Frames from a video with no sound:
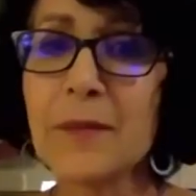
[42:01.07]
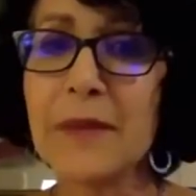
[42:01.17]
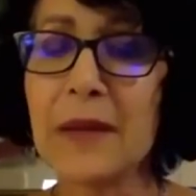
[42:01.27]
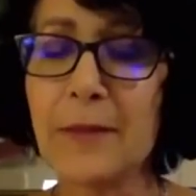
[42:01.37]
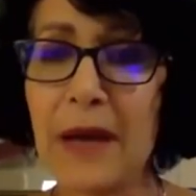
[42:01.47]
them
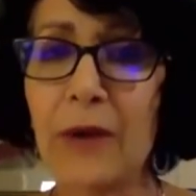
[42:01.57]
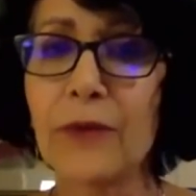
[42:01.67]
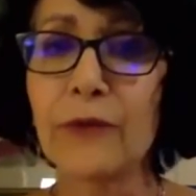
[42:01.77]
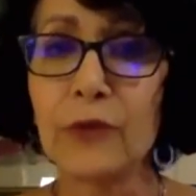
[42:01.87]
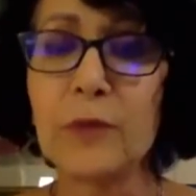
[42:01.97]
about
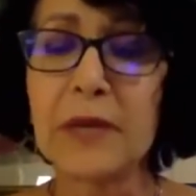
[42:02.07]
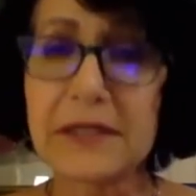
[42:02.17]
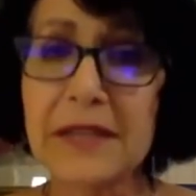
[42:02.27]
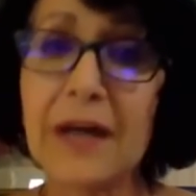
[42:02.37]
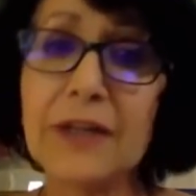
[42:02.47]
the food,
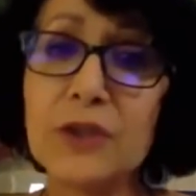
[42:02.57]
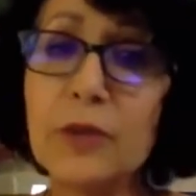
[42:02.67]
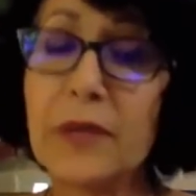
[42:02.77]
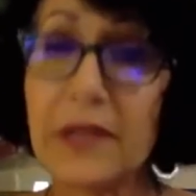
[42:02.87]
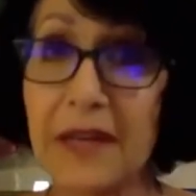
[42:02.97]
because I do
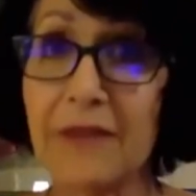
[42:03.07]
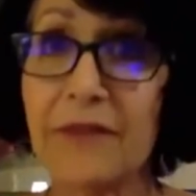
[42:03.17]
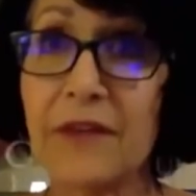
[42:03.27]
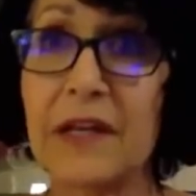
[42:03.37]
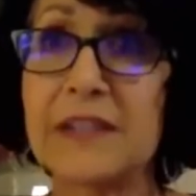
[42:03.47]
believe,
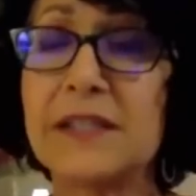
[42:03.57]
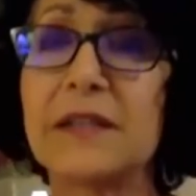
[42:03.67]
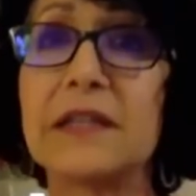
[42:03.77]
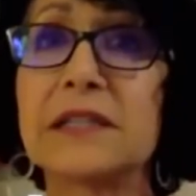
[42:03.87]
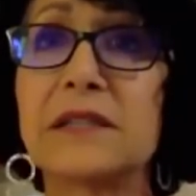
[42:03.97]
and I
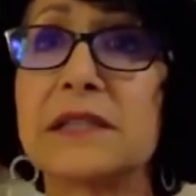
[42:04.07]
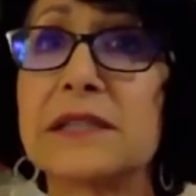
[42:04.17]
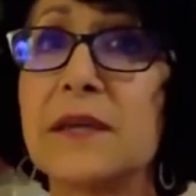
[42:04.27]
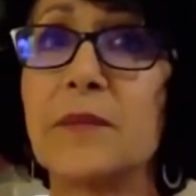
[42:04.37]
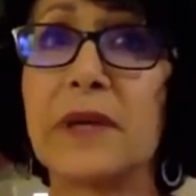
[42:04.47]
said this to
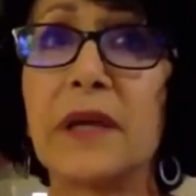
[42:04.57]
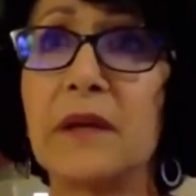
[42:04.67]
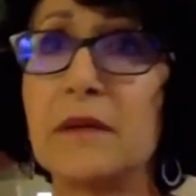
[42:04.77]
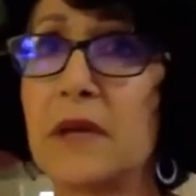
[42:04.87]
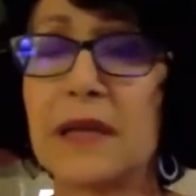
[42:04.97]

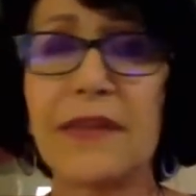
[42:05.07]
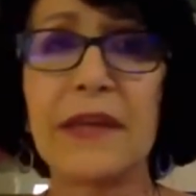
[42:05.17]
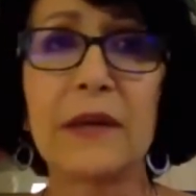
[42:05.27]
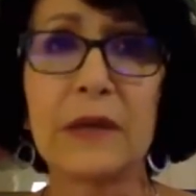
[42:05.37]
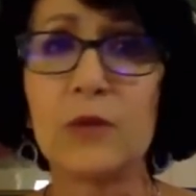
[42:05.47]
somebody, I
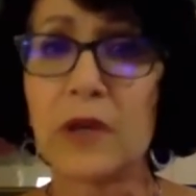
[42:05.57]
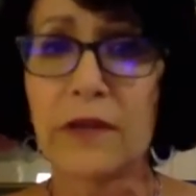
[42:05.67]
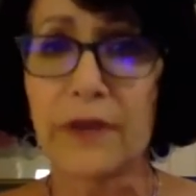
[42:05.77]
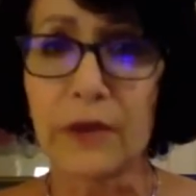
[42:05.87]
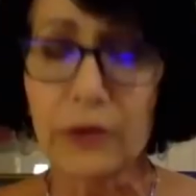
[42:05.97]
think in one
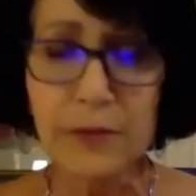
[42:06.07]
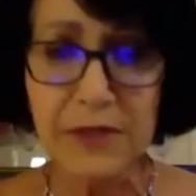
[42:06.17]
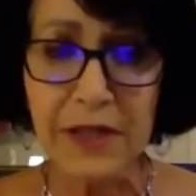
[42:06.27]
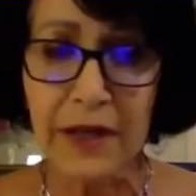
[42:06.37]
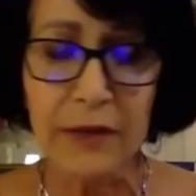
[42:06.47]
of the groups
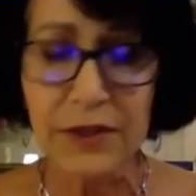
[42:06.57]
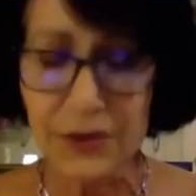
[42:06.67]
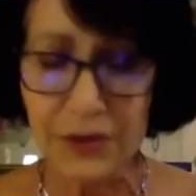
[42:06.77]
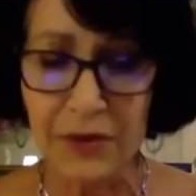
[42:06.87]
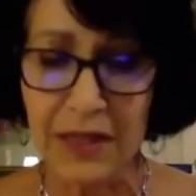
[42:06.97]
that I was
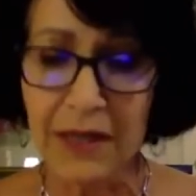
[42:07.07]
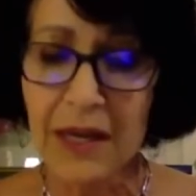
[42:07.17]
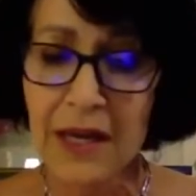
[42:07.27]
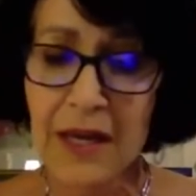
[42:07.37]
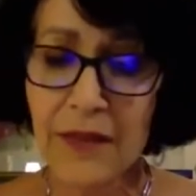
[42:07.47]
doing,
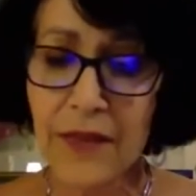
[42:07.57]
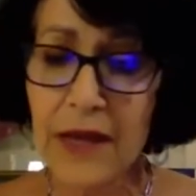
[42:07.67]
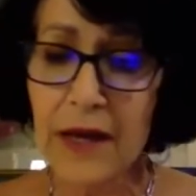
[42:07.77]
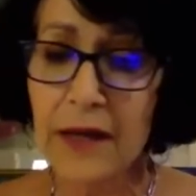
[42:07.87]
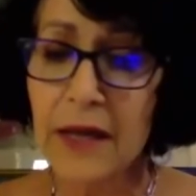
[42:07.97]

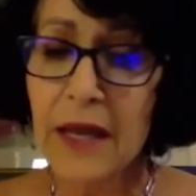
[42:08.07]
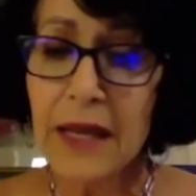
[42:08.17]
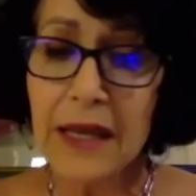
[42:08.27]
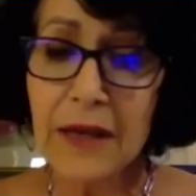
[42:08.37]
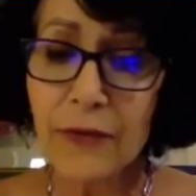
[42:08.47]
that
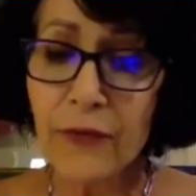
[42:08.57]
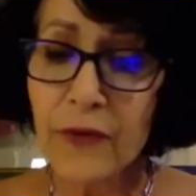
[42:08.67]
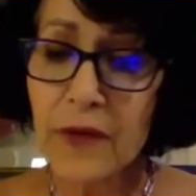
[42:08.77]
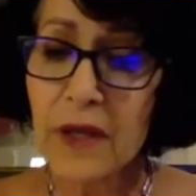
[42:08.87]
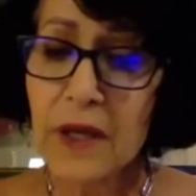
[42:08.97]

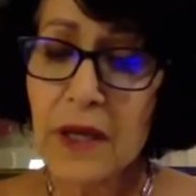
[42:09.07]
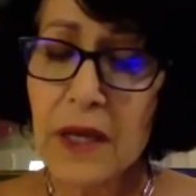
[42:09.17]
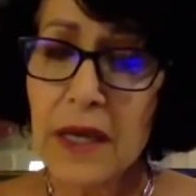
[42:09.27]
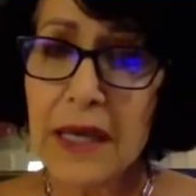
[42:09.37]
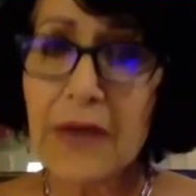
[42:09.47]

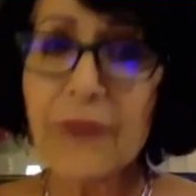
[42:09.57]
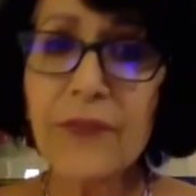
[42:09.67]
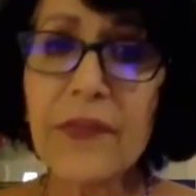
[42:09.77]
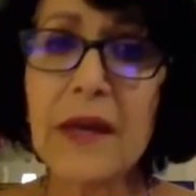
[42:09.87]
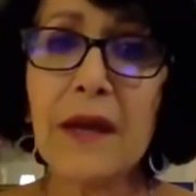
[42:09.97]
if
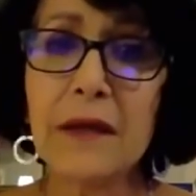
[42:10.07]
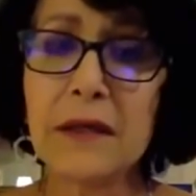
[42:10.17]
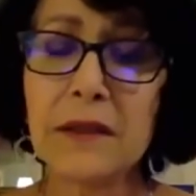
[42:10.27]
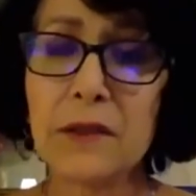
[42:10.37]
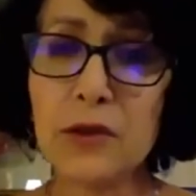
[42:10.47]
they
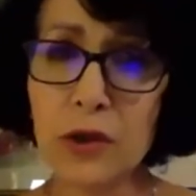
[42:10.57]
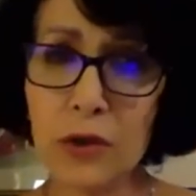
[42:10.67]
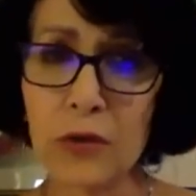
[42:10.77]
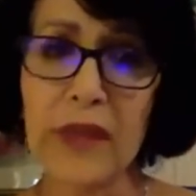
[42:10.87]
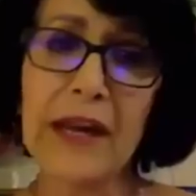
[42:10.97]

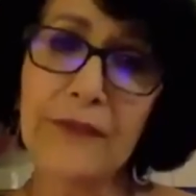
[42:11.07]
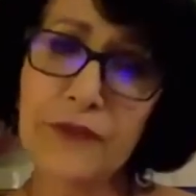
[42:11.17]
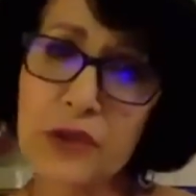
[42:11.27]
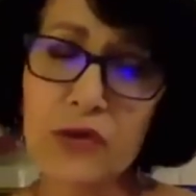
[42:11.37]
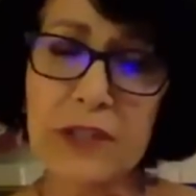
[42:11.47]
knew, they'd have
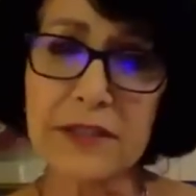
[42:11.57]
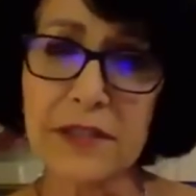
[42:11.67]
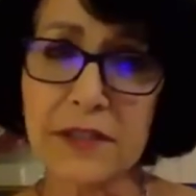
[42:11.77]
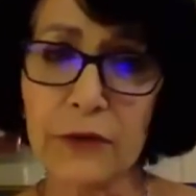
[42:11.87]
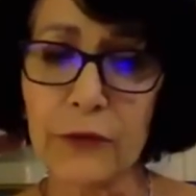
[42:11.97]
to trust
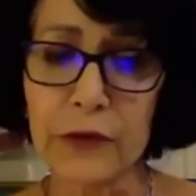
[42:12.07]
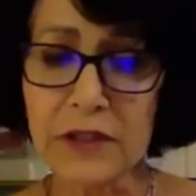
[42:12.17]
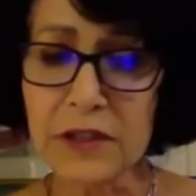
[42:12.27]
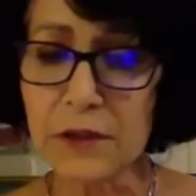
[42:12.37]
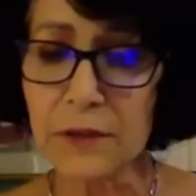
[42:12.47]
us at
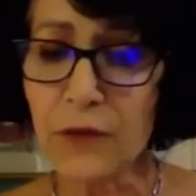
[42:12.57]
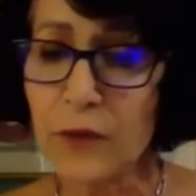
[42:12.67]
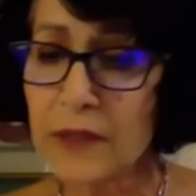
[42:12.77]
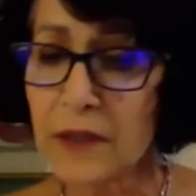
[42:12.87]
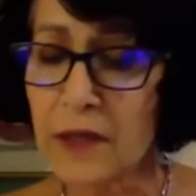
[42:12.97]
first, because if you
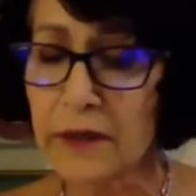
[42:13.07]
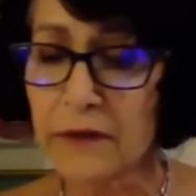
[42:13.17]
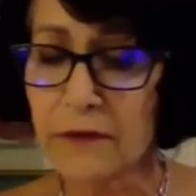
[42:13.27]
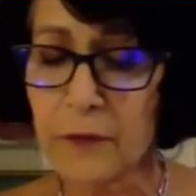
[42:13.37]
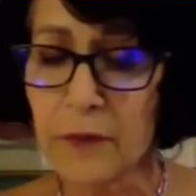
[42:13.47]
eat a lot
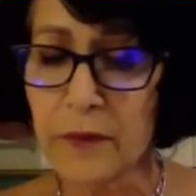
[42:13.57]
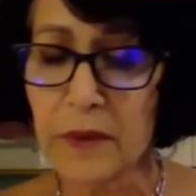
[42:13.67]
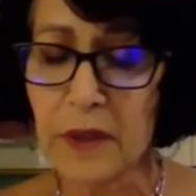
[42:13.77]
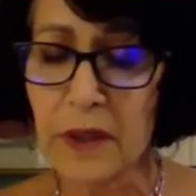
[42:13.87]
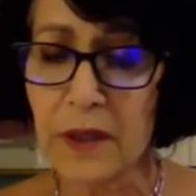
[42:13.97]

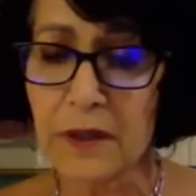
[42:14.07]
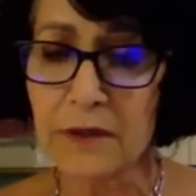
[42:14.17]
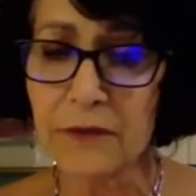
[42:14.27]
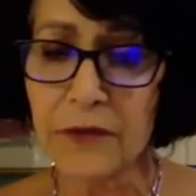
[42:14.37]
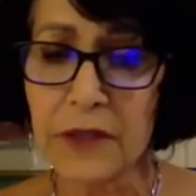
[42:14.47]
of